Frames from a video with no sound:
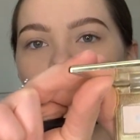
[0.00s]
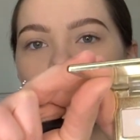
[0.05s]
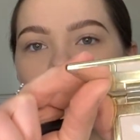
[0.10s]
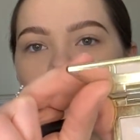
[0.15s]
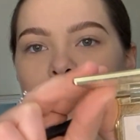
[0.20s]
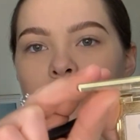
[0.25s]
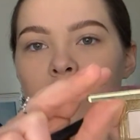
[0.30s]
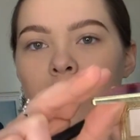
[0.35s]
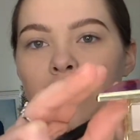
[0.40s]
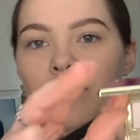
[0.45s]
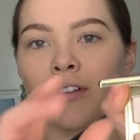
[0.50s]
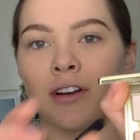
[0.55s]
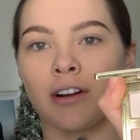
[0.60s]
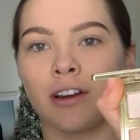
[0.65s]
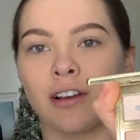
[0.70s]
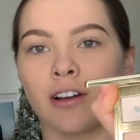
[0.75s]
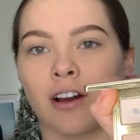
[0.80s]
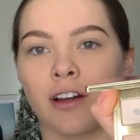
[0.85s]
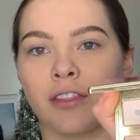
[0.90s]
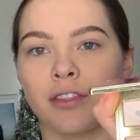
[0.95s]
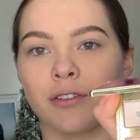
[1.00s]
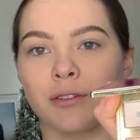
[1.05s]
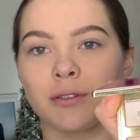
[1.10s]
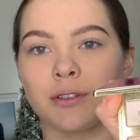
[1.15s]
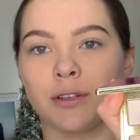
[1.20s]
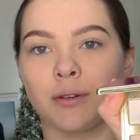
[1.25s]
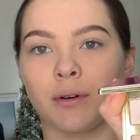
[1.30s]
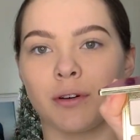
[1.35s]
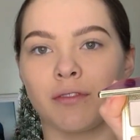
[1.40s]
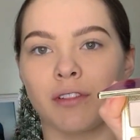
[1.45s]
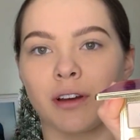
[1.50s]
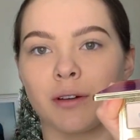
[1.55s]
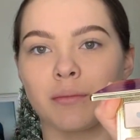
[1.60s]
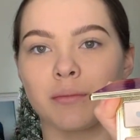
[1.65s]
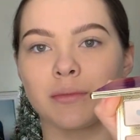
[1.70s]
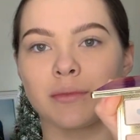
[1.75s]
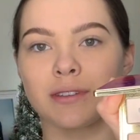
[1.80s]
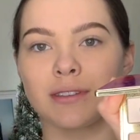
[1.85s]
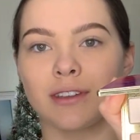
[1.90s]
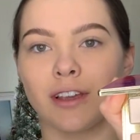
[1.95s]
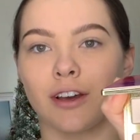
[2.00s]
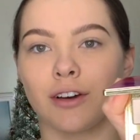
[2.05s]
See, I've already gone through 2 of them, so